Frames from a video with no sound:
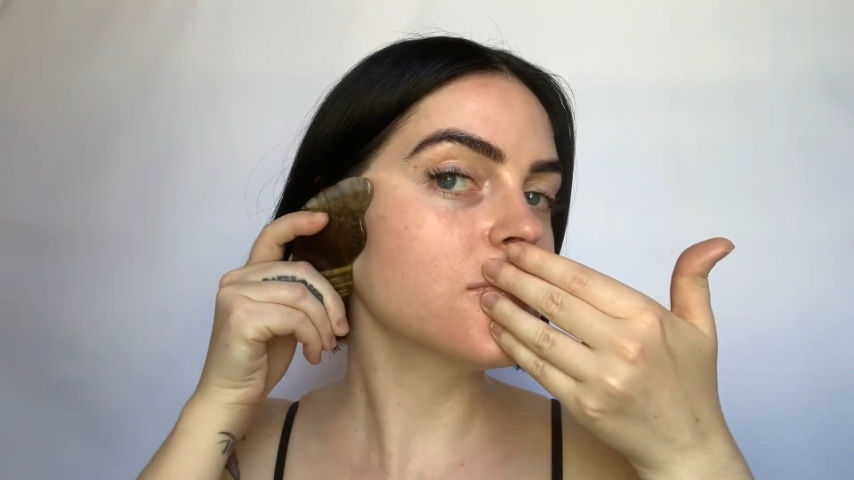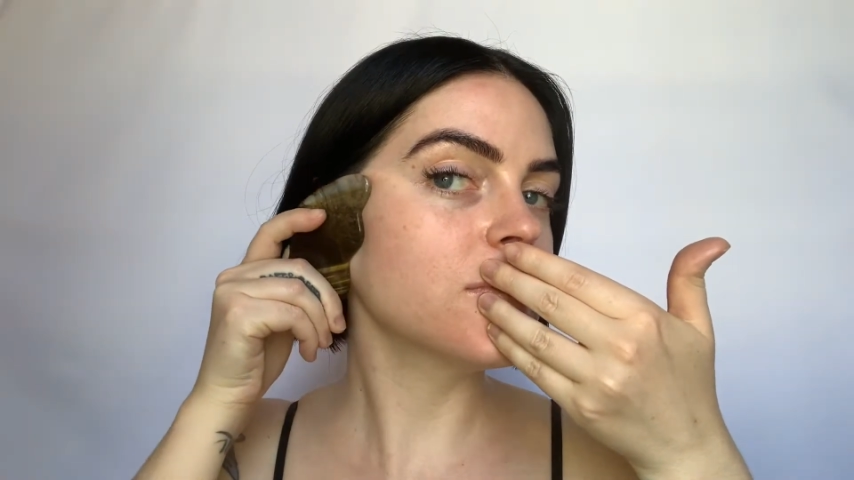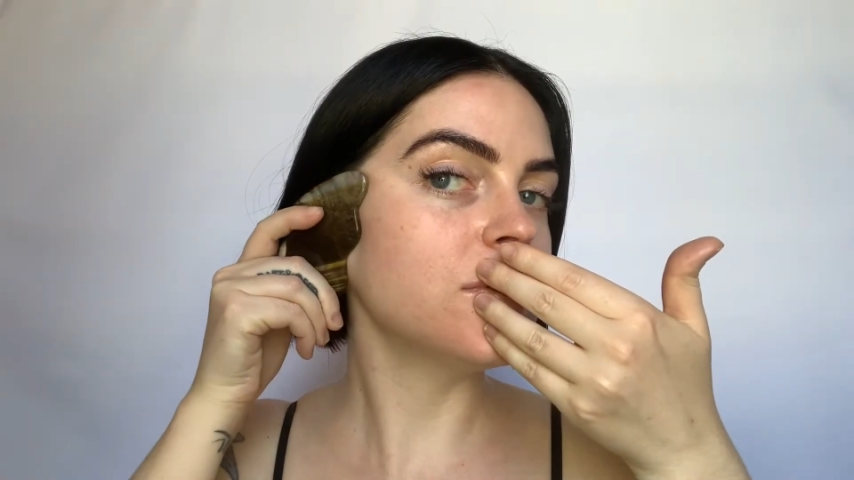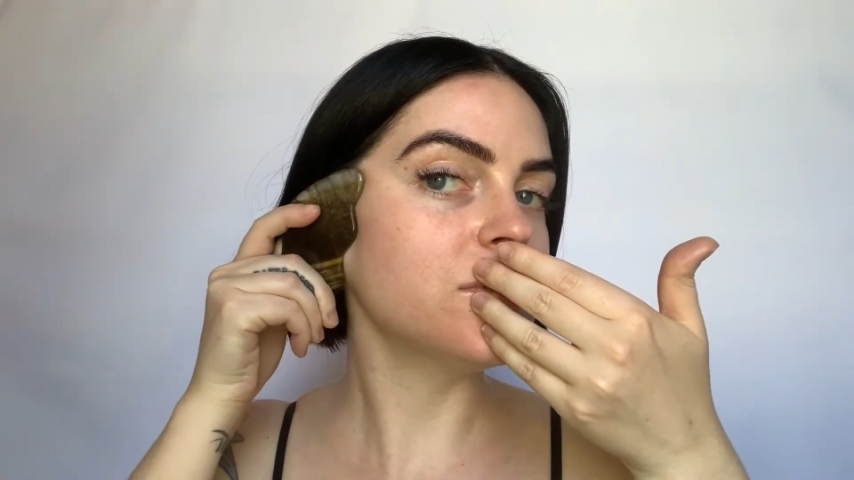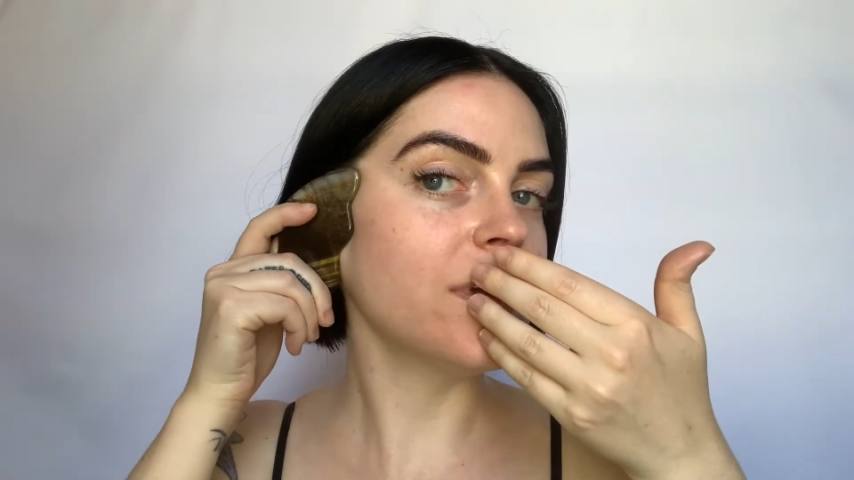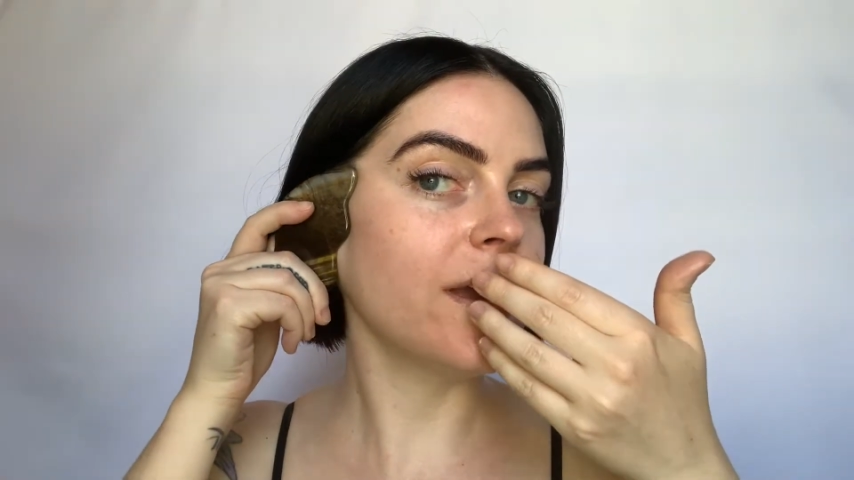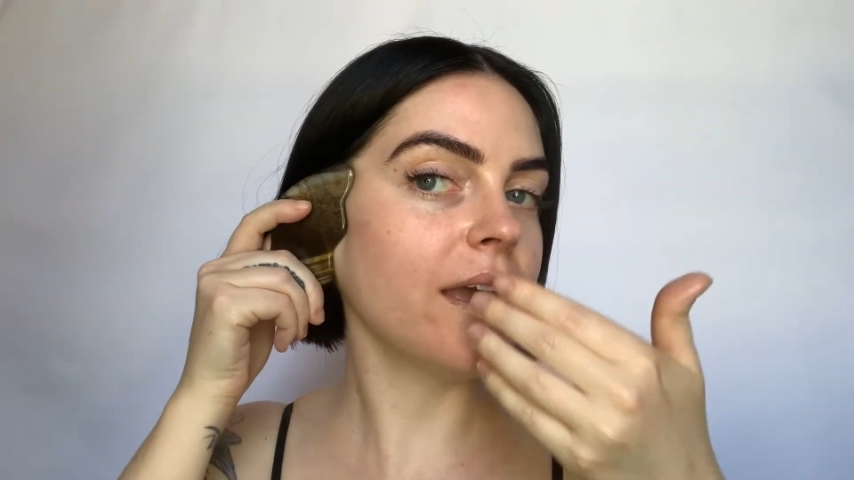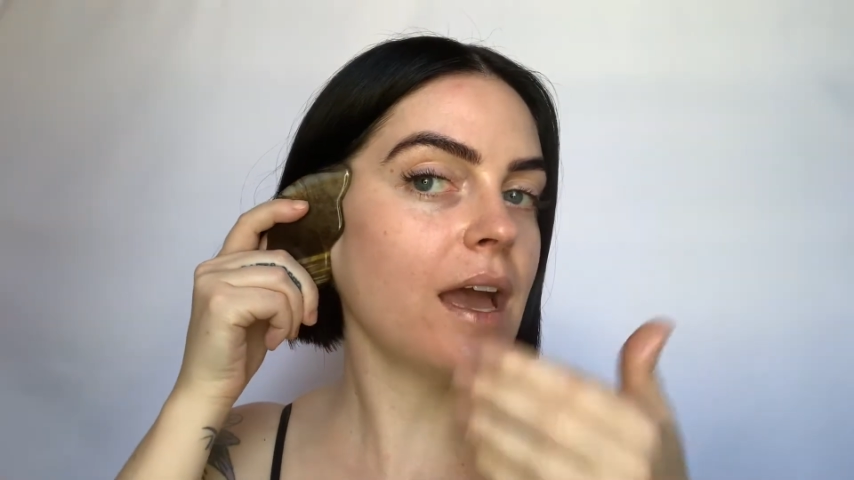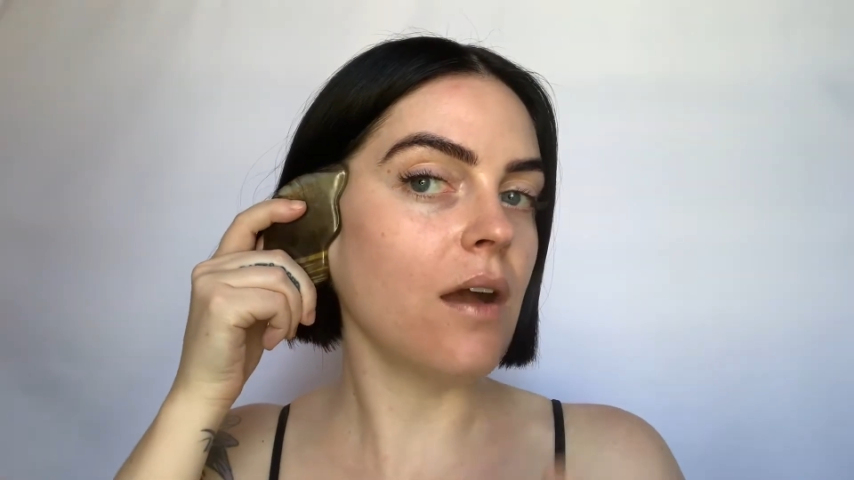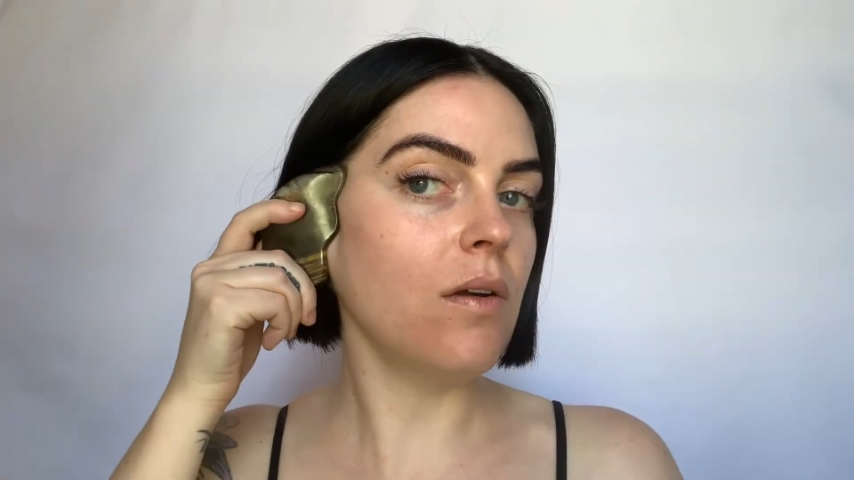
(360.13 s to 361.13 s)
and drag
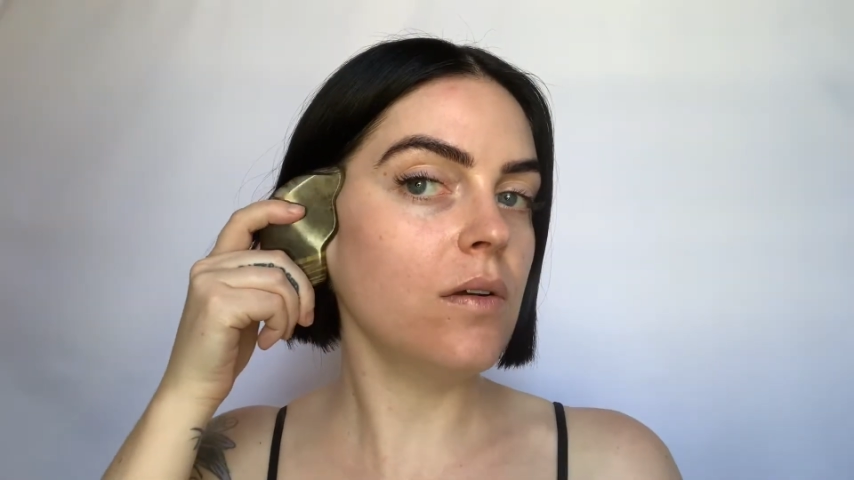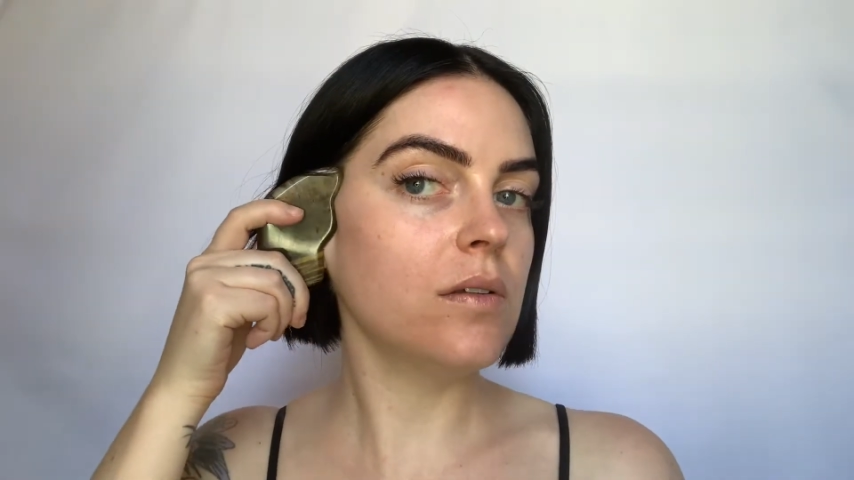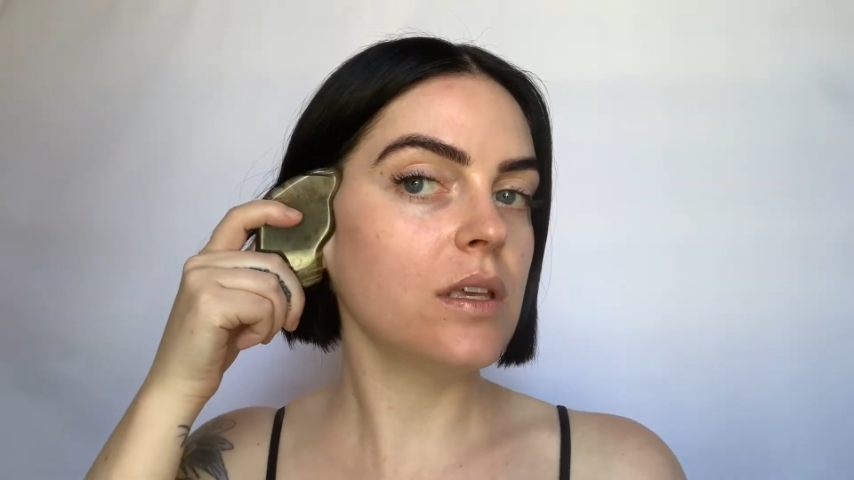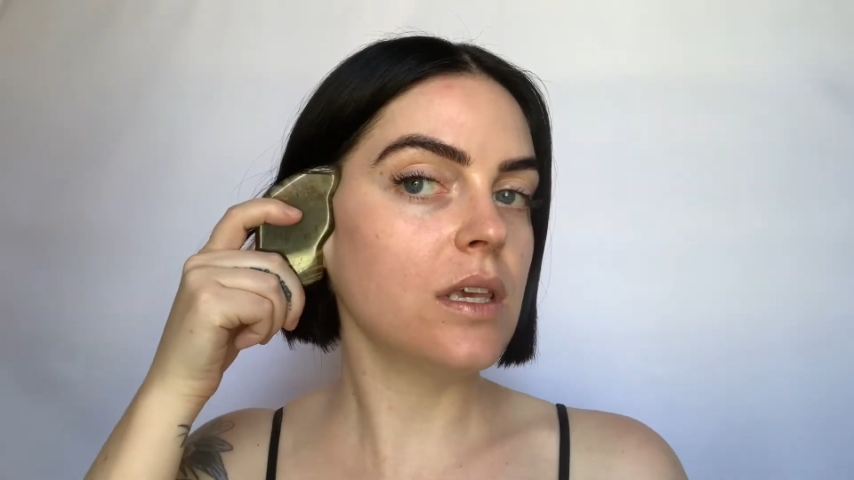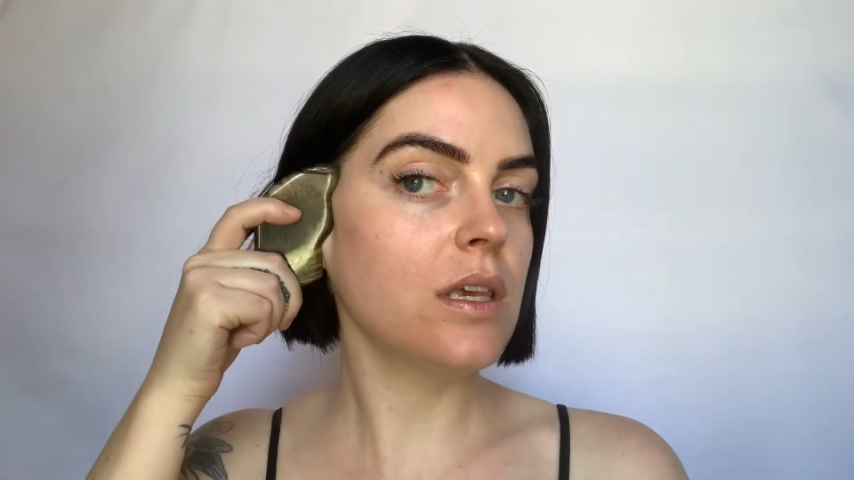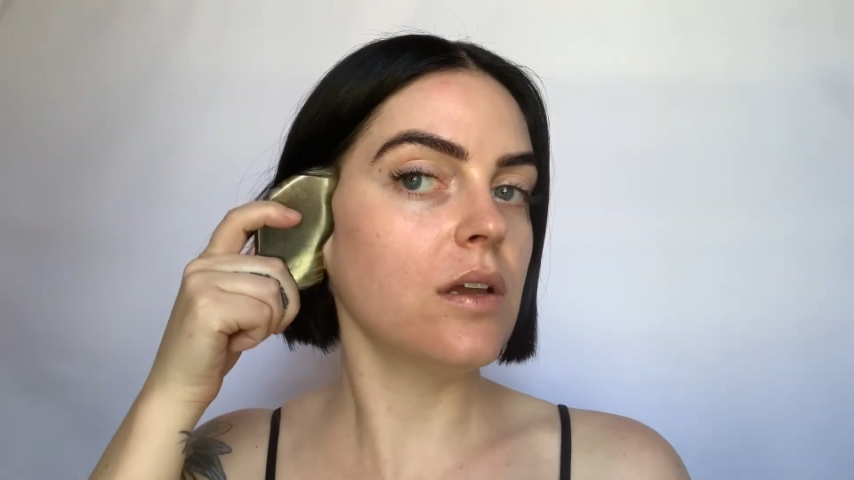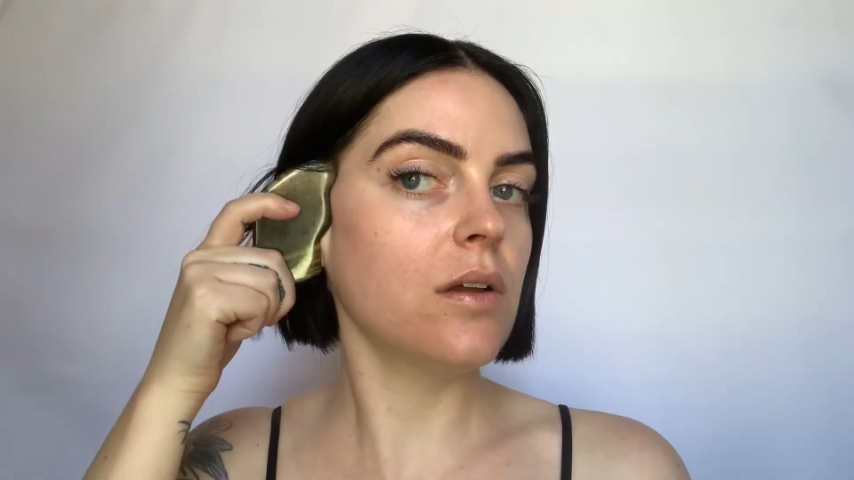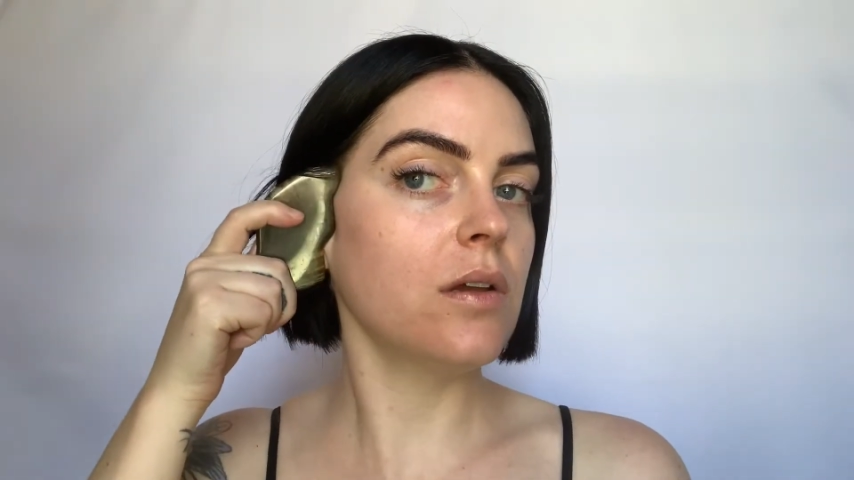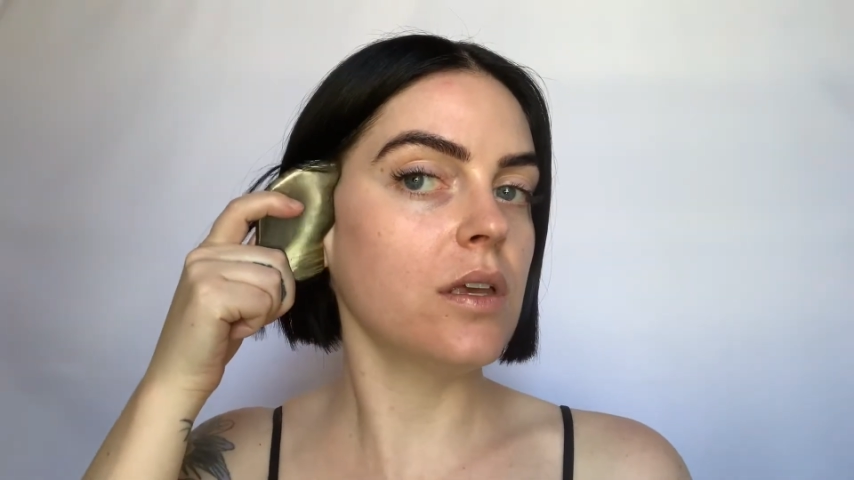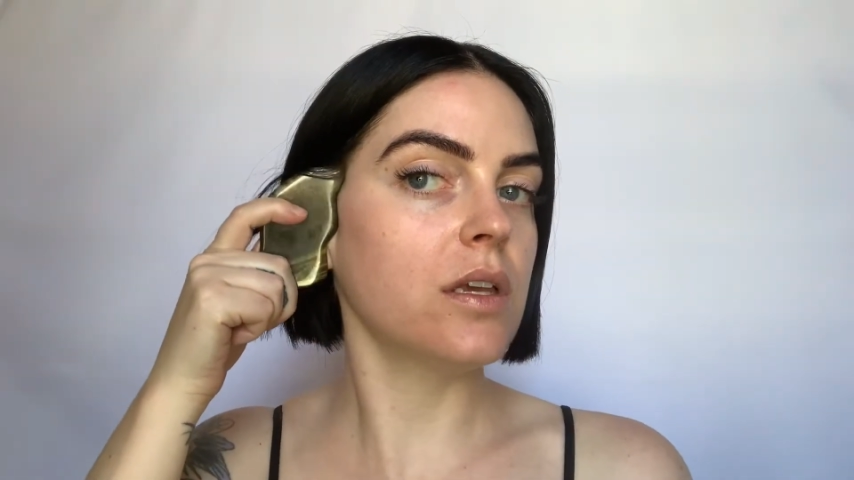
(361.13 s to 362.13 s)
out.
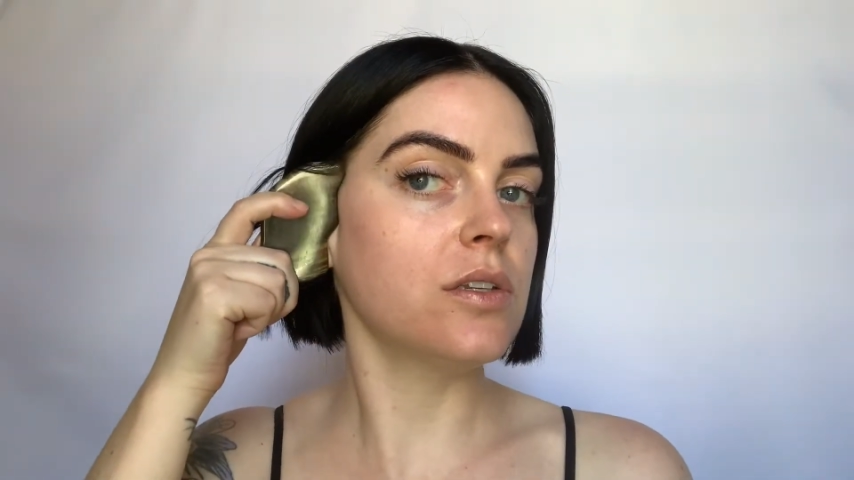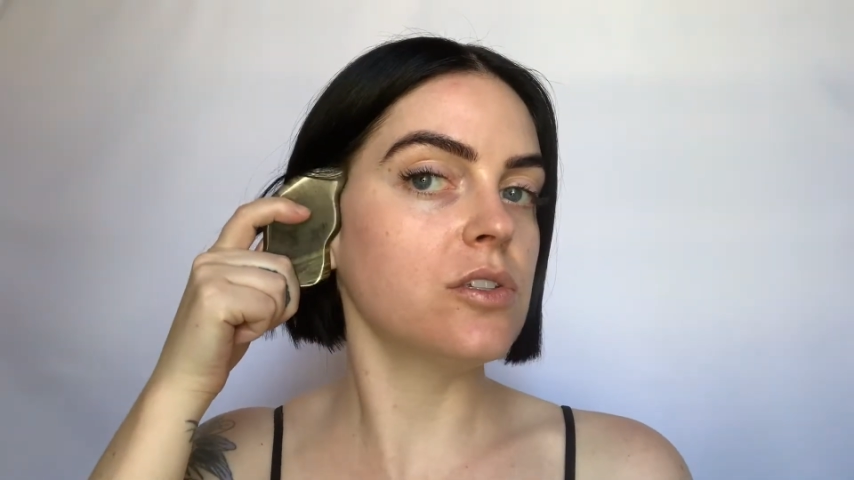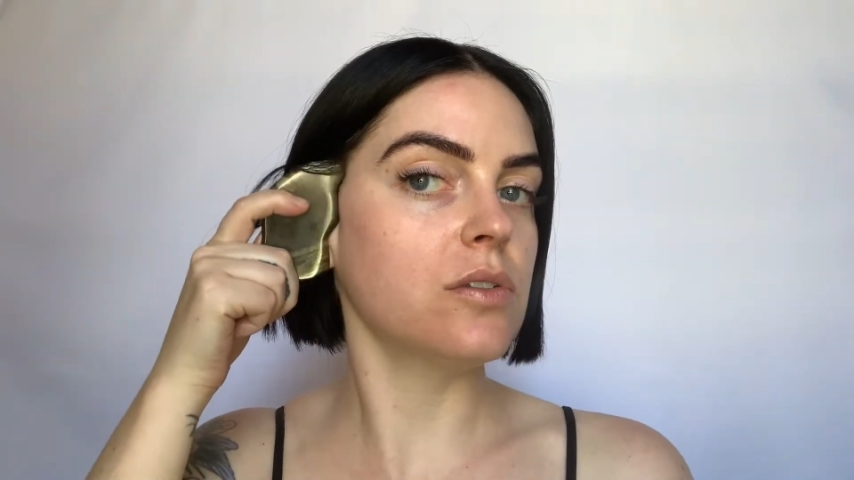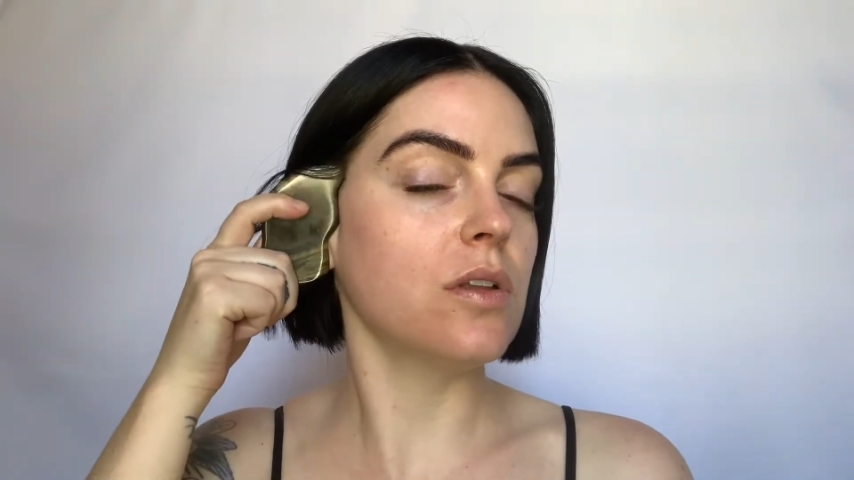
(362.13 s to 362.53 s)
Here you can do a